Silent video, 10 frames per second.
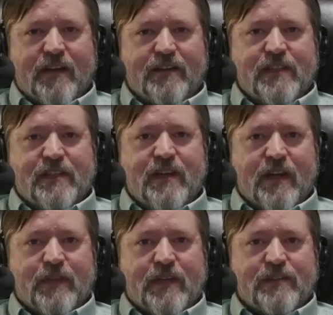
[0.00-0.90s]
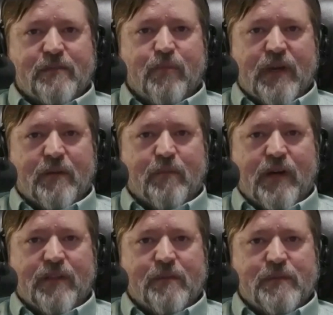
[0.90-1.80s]
did nothing to bring
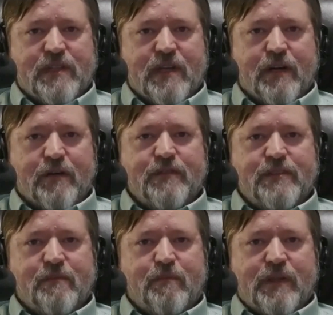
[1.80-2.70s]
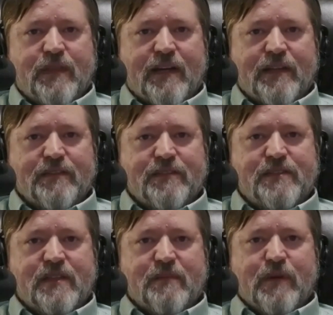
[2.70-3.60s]
upon themselves, but that
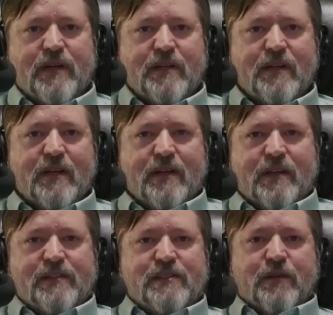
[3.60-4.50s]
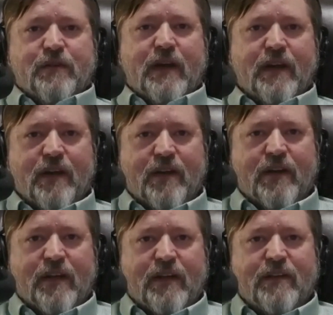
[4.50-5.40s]
stigma is still there.
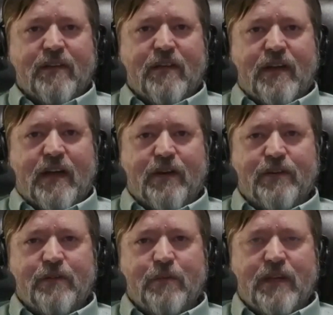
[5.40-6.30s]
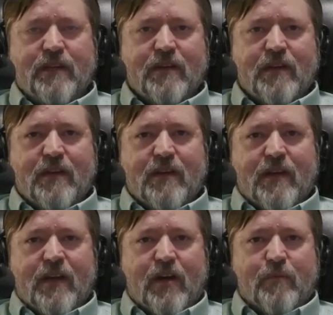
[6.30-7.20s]
And how do we
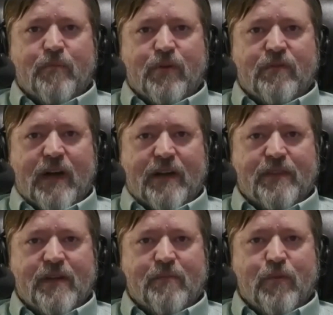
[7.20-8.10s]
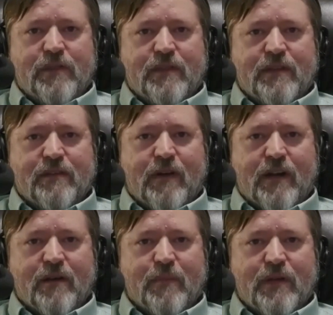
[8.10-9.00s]
help provide them with an
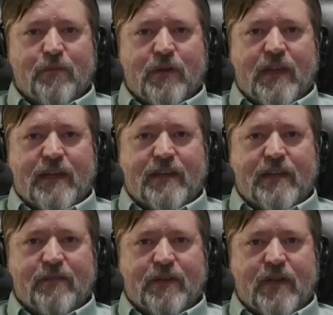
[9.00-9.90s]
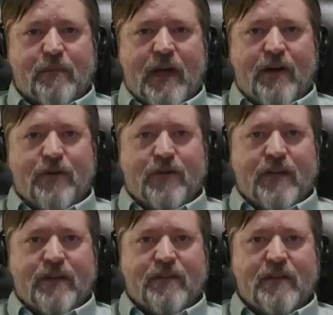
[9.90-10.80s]
environment where they can even come out
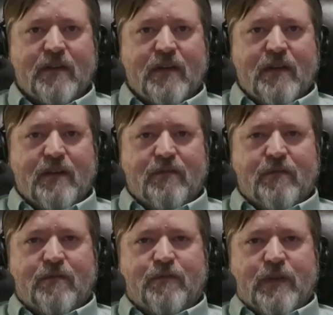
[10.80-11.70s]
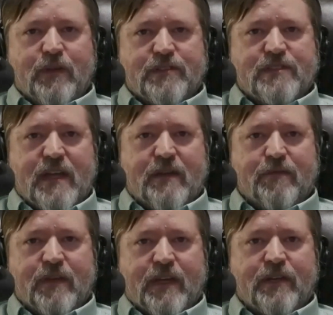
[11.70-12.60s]
and feel
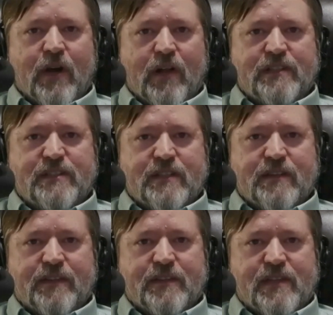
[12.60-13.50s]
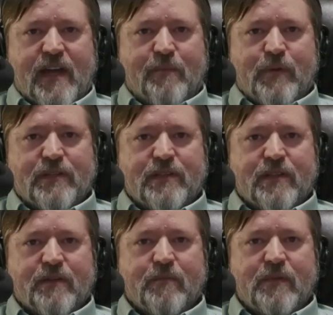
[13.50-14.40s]
safe acknowledging that this happened to
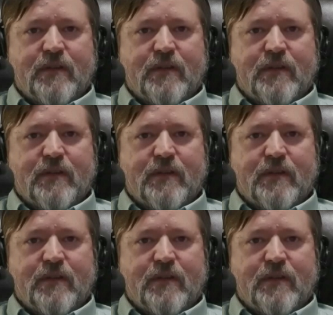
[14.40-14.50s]
them?